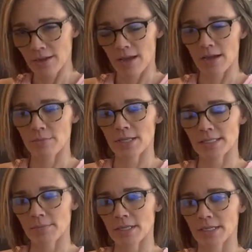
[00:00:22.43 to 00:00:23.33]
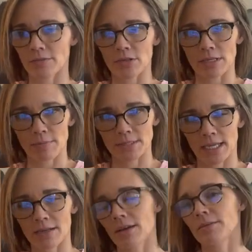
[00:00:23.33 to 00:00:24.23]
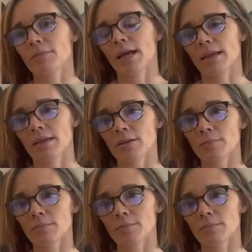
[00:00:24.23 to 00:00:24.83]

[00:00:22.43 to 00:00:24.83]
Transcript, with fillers: Uh, plus, I'm going to give you an update on my